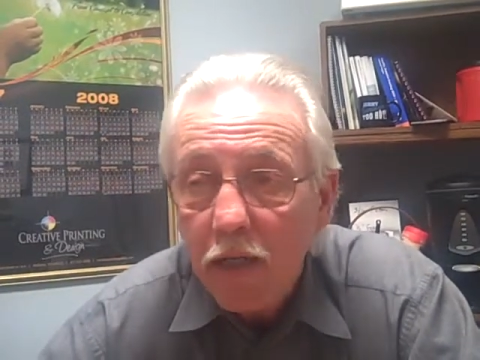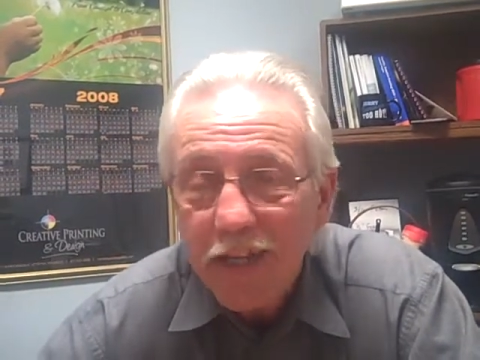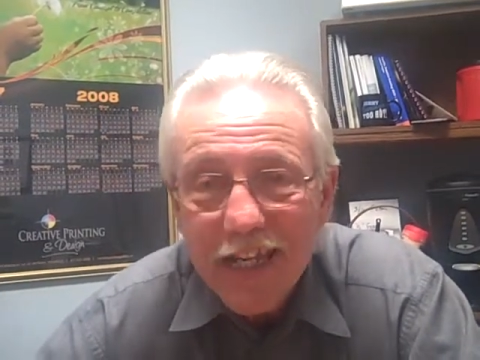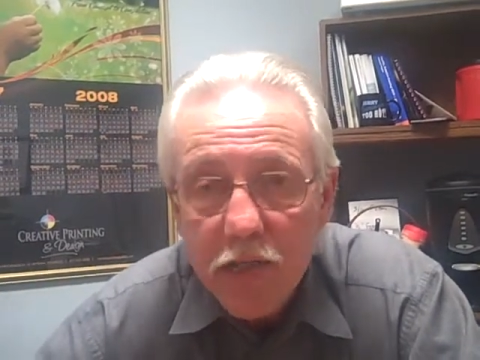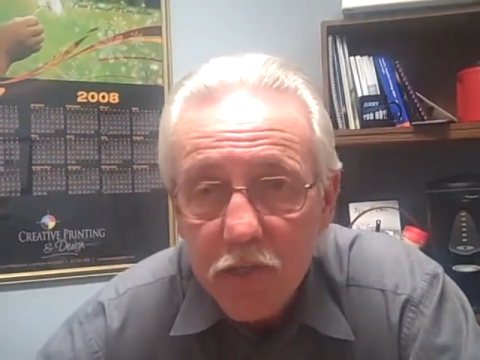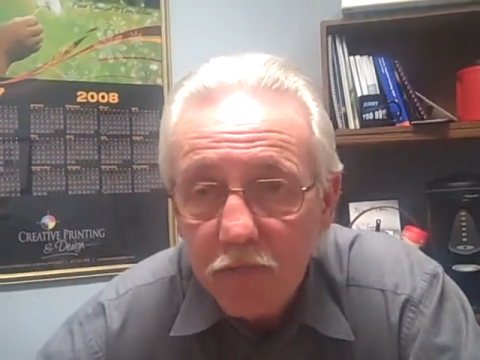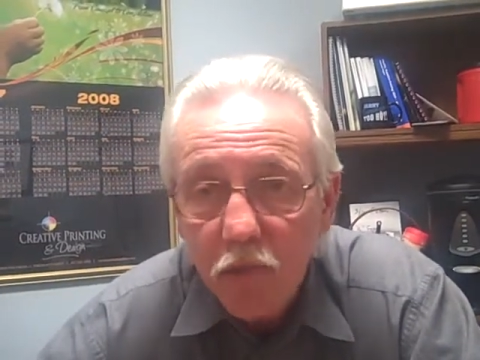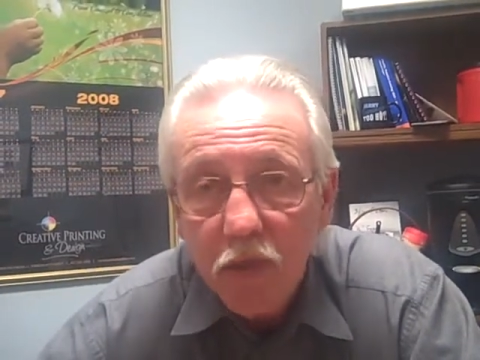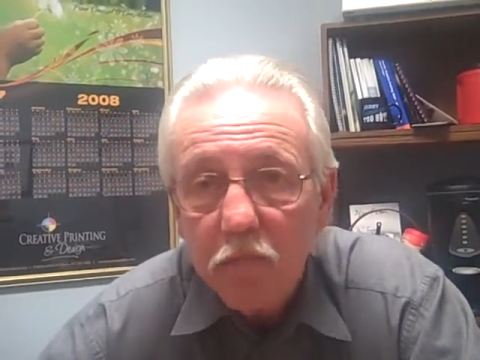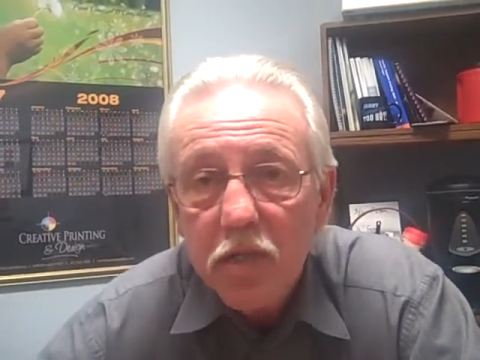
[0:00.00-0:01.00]
The ease of
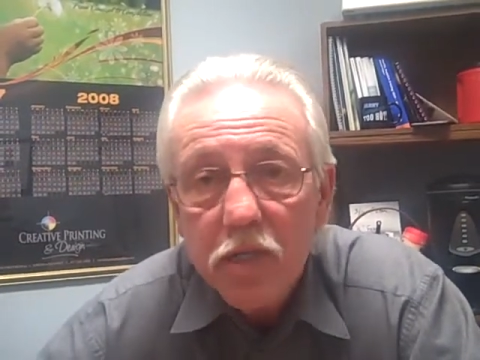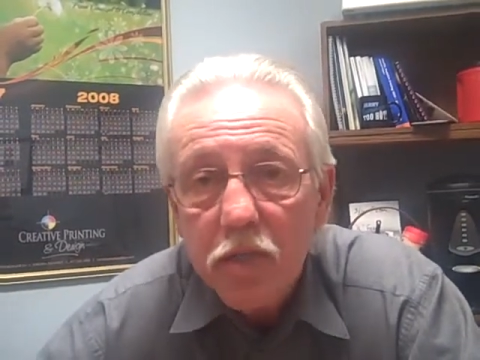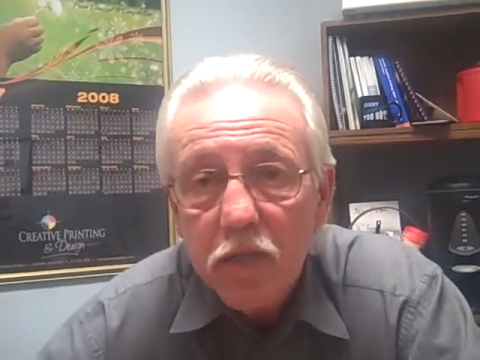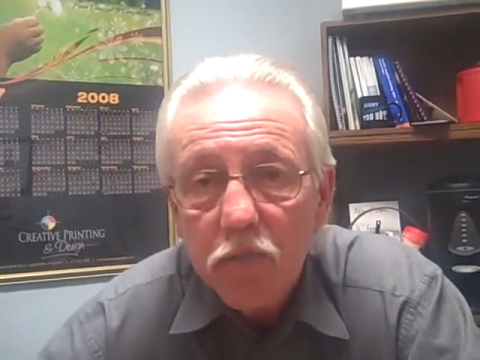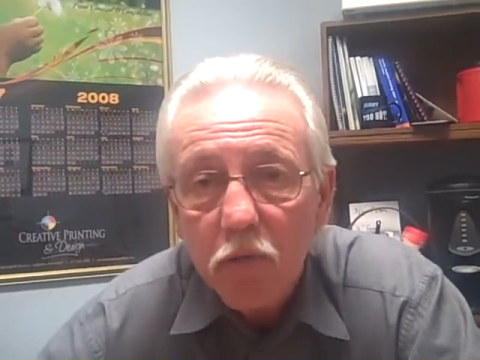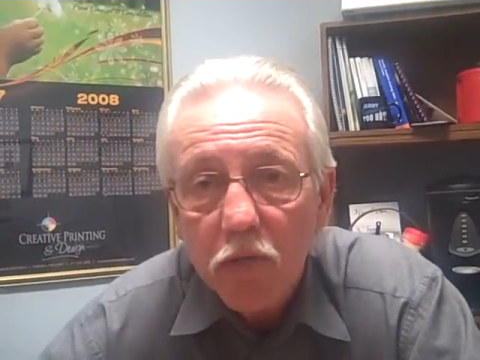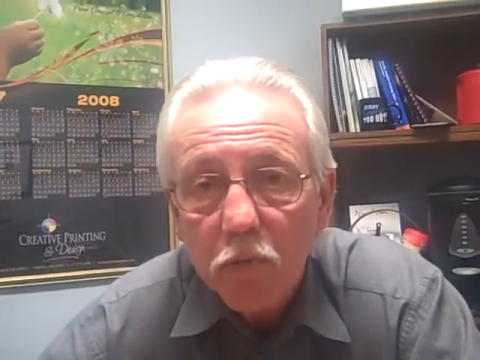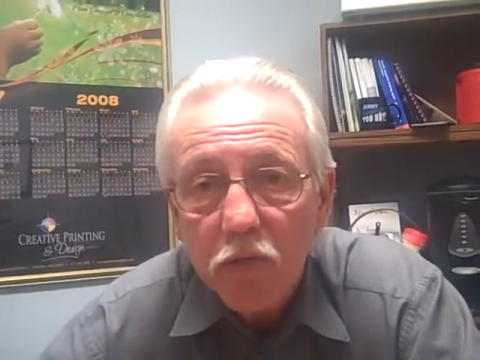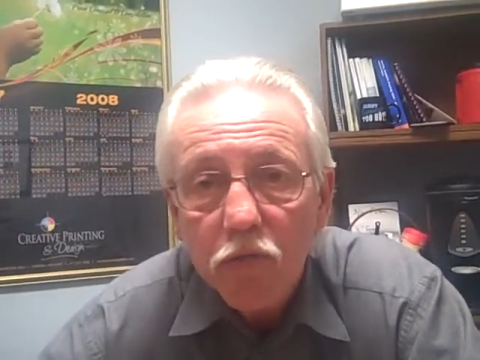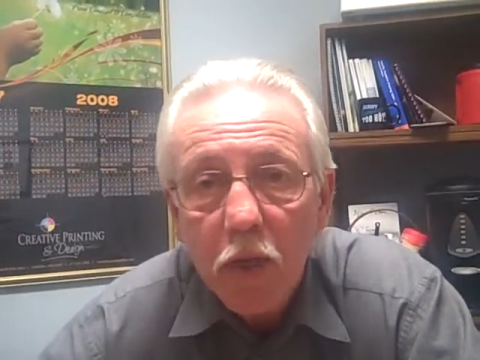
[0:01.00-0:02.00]
doing business with
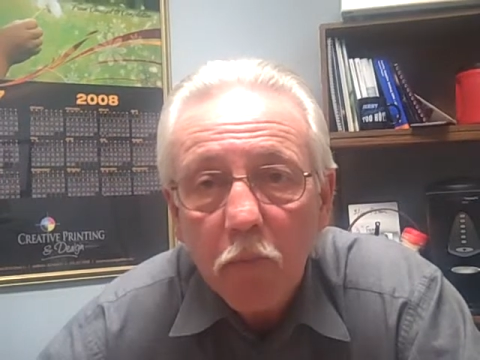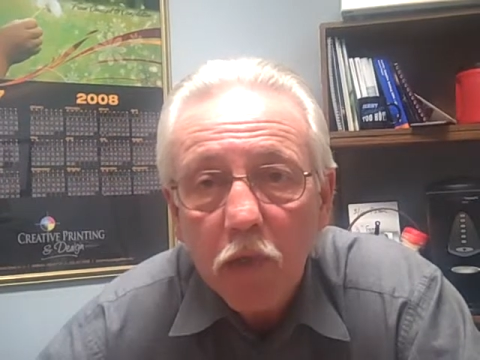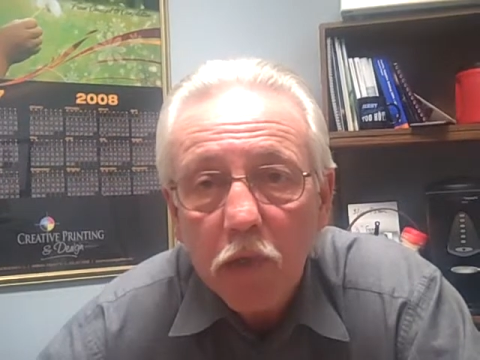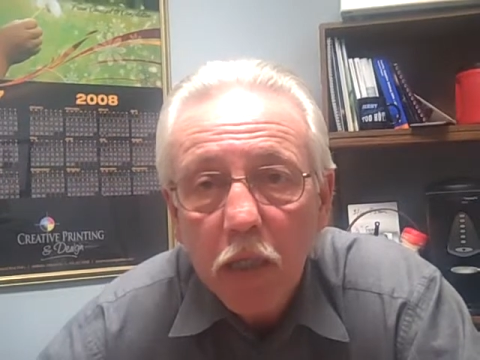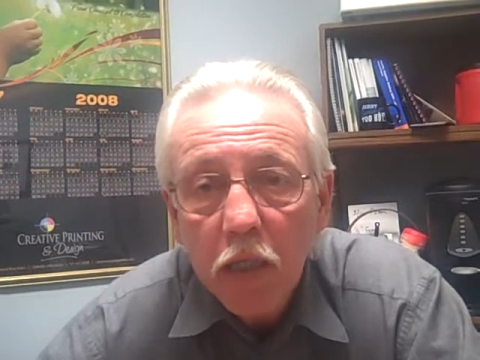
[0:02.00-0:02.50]
someone,